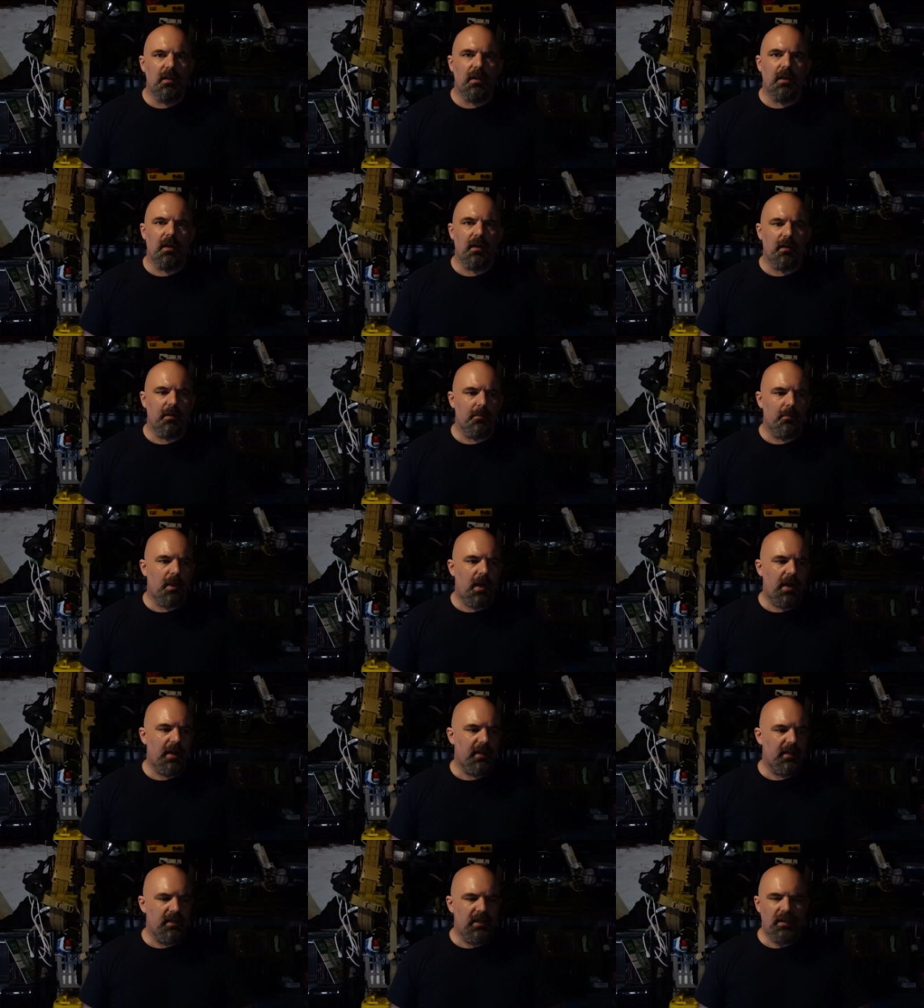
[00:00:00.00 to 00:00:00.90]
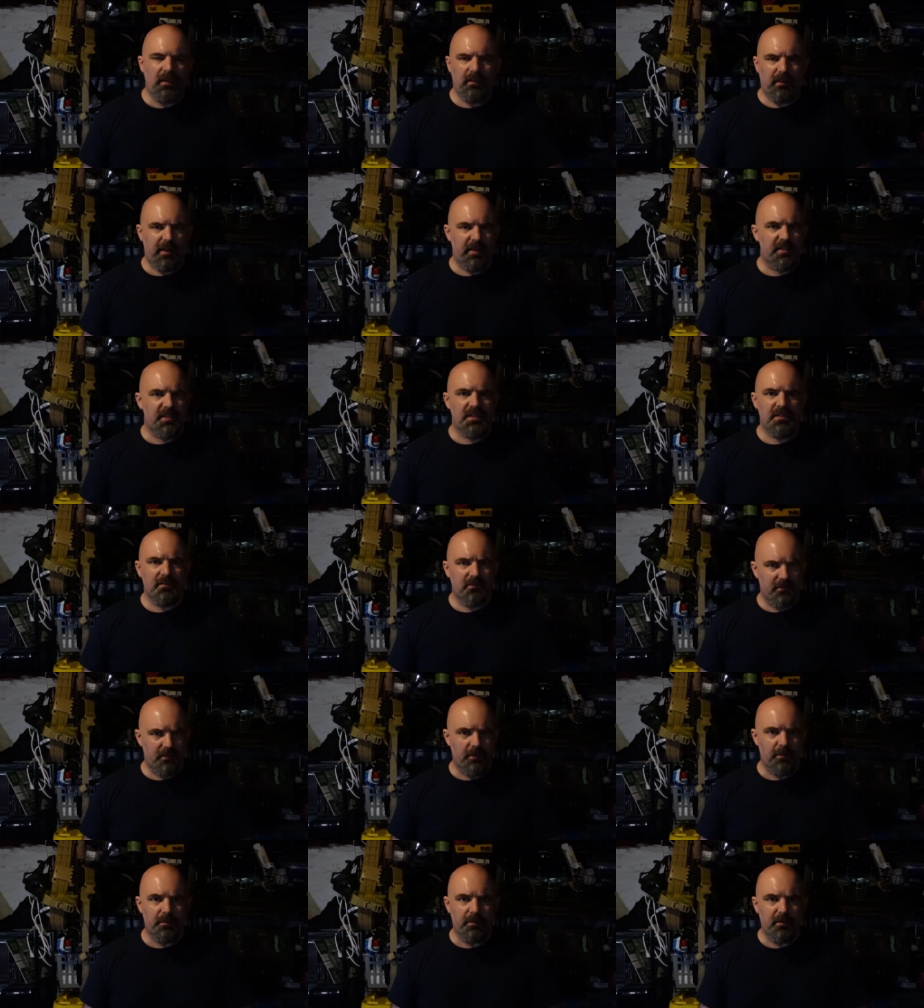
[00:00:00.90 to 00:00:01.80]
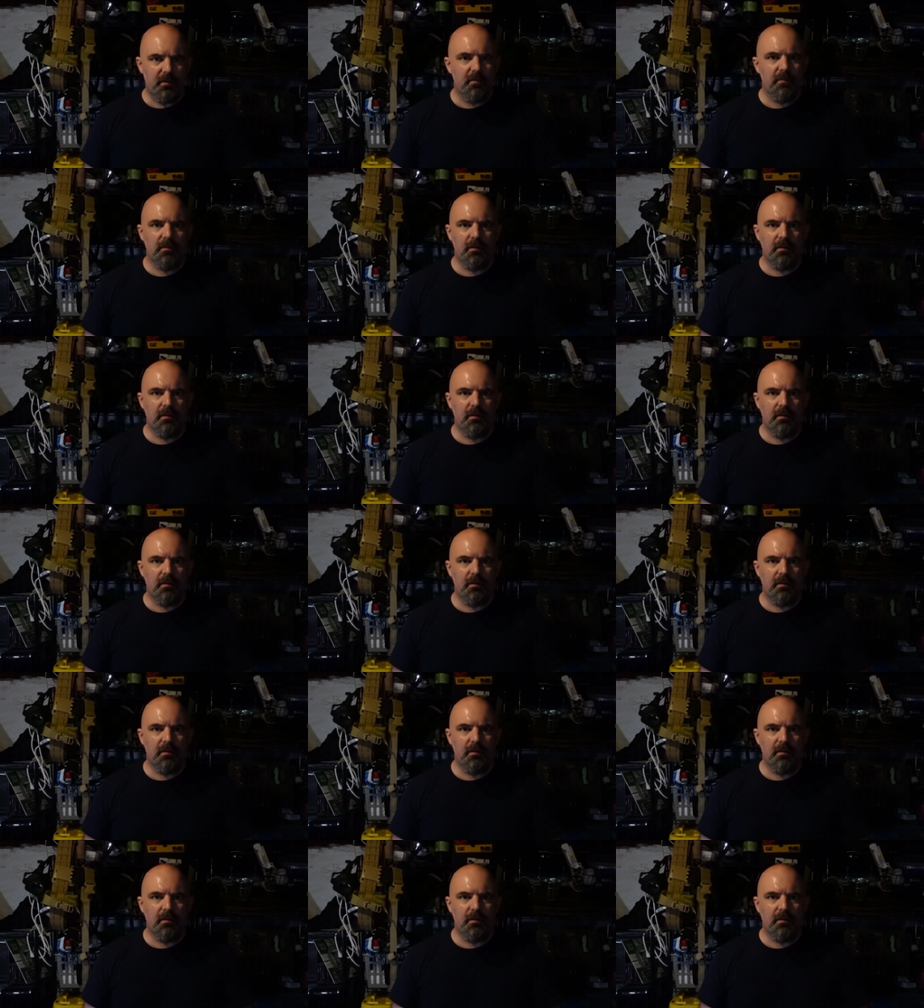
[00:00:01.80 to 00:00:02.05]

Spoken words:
I can eat less food